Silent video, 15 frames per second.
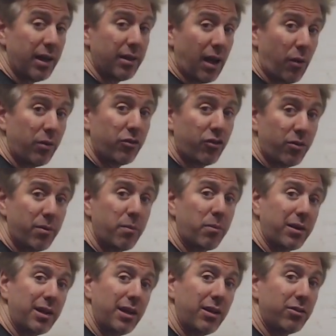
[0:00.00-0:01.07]
That one should be
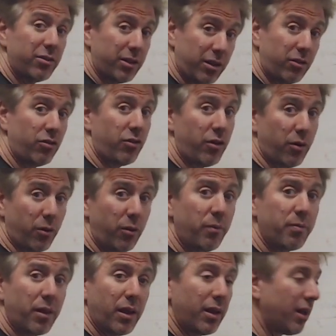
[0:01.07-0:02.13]
pretty easy. It's you.
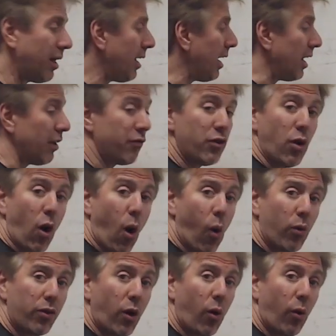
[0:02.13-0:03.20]
And if you
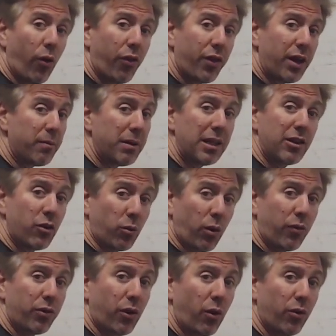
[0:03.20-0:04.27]
own the whole thing, meaning you
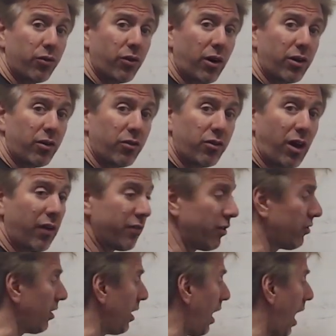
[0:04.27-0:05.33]
wrote the whole song yourself, you
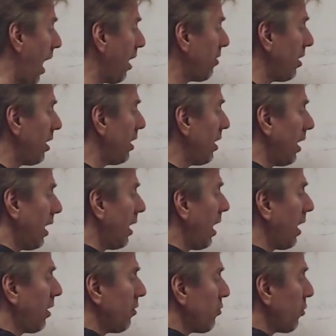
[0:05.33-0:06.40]
say, I did it and I
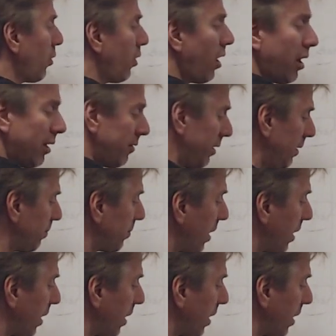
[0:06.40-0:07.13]
control all of it.